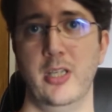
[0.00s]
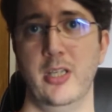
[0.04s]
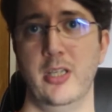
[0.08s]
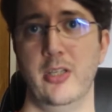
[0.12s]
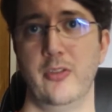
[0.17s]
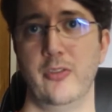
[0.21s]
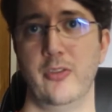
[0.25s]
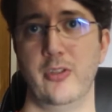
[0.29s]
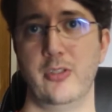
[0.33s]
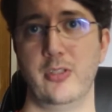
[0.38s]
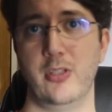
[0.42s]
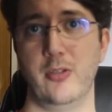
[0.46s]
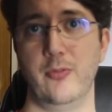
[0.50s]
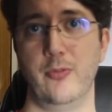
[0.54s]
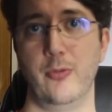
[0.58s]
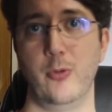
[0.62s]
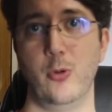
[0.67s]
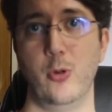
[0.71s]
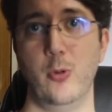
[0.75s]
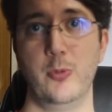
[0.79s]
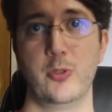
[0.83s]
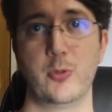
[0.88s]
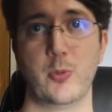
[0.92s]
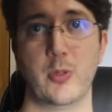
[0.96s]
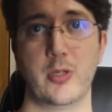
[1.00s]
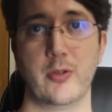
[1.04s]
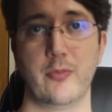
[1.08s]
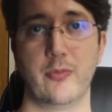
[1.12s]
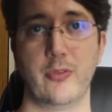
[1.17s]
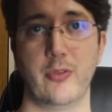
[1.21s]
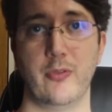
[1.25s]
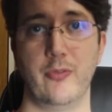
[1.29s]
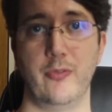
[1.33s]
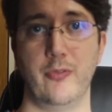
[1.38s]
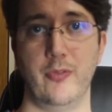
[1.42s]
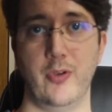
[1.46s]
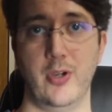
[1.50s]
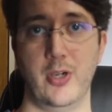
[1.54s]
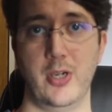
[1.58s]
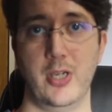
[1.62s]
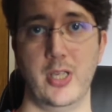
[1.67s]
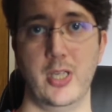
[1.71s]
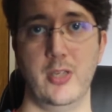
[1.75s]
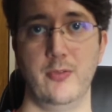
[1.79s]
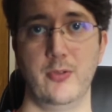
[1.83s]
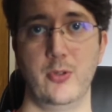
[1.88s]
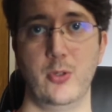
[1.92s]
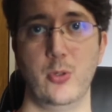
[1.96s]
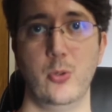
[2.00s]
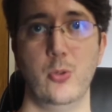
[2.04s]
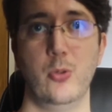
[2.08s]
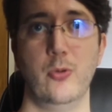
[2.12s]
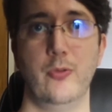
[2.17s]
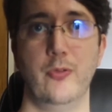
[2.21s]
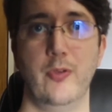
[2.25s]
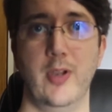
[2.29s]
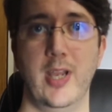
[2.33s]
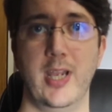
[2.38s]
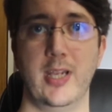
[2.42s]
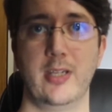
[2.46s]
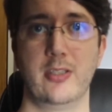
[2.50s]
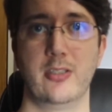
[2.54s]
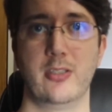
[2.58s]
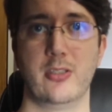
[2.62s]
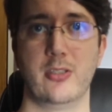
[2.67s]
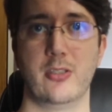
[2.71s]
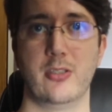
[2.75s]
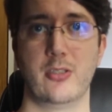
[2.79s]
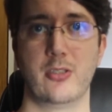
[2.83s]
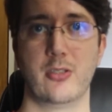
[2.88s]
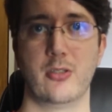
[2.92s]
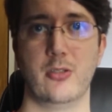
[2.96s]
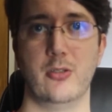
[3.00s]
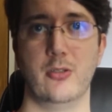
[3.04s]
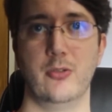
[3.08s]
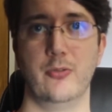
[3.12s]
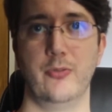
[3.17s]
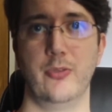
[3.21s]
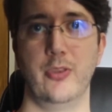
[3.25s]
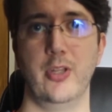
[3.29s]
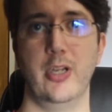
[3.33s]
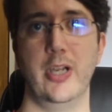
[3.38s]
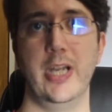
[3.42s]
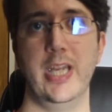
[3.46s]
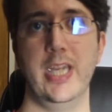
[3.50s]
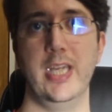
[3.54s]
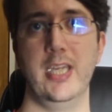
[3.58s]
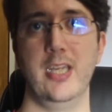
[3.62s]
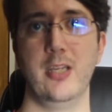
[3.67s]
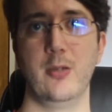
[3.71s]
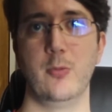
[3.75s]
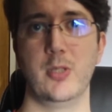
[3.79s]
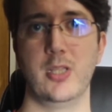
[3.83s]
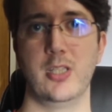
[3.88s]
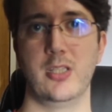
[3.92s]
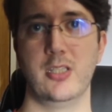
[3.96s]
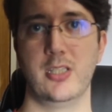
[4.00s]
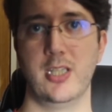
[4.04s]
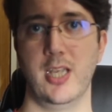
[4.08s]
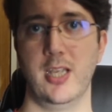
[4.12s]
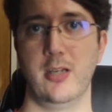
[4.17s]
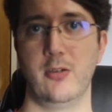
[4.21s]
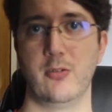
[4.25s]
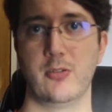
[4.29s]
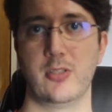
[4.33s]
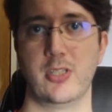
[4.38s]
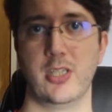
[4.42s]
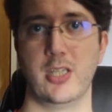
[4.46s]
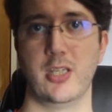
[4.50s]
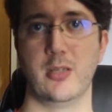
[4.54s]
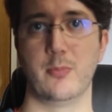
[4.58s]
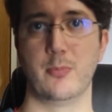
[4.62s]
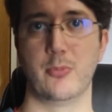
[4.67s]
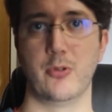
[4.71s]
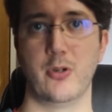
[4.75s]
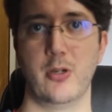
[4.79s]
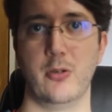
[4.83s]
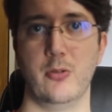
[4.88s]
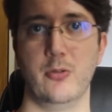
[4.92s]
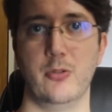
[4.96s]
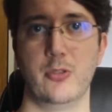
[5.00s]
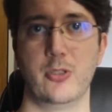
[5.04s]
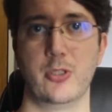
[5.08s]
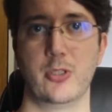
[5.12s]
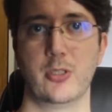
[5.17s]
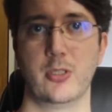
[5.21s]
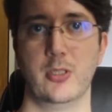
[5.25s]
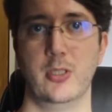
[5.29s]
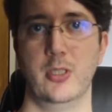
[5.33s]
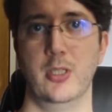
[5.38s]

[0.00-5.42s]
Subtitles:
that it forms one of the 5 core factors of the leading with integrity approach.